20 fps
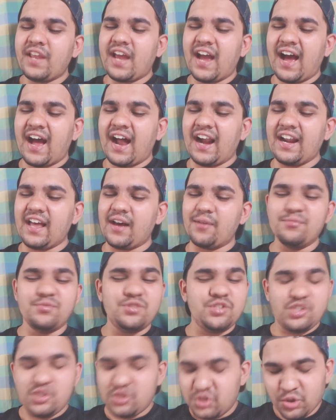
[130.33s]
and I'm
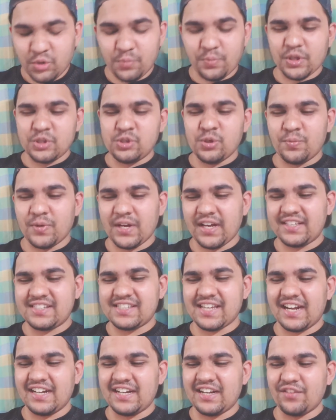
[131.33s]
super
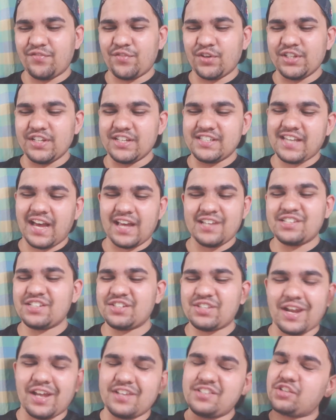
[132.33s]
excited for this. I
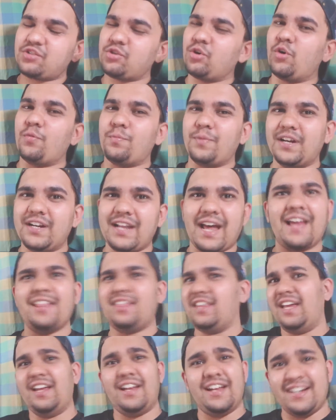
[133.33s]
just hope it, I
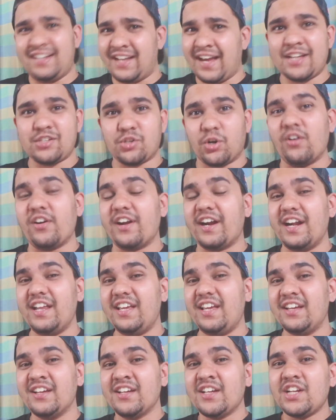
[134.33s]
think it has
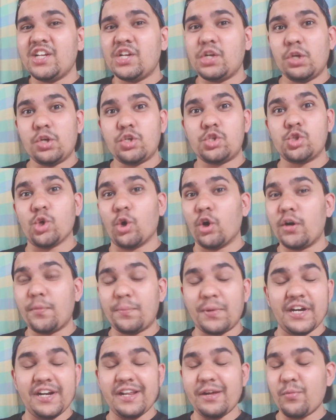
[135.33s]
already, you know, sold
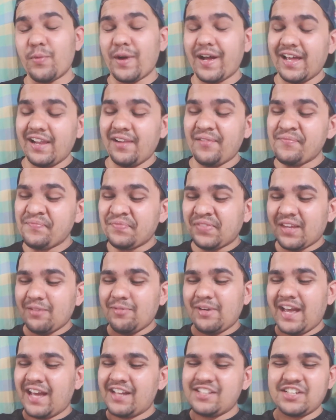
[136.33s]
pretty well,
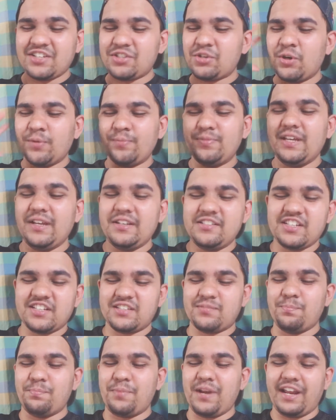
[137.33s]
but I just hope they
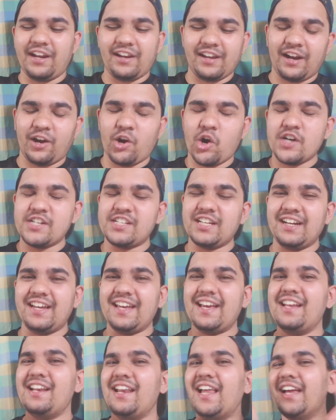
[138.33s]
just break records
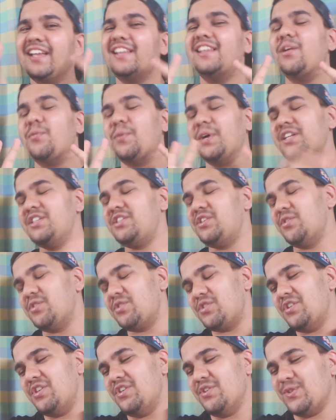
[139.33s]
again like they once
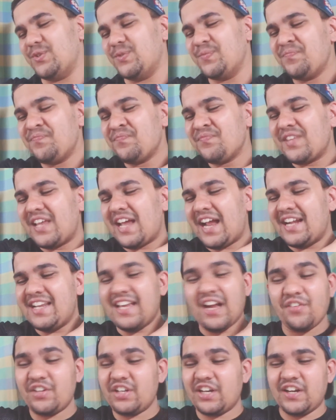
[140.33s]
used to do. And
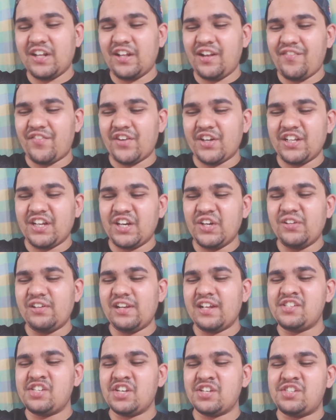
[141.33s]
yeah, without any further ado,
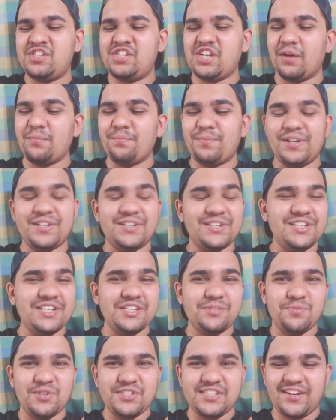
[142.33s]
let's just jump into
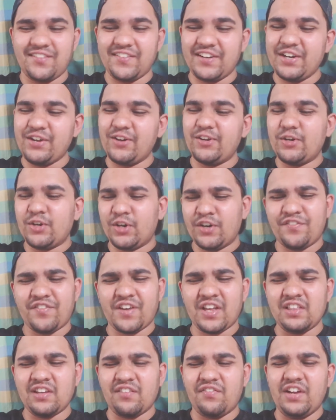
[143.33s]
this music video, Don't
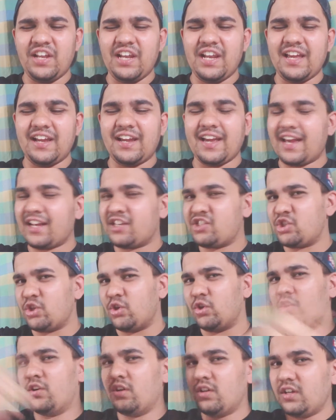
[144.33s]
Fight the Feeling,
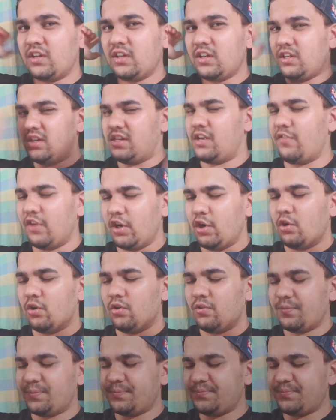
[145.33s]
EXO. Here we go.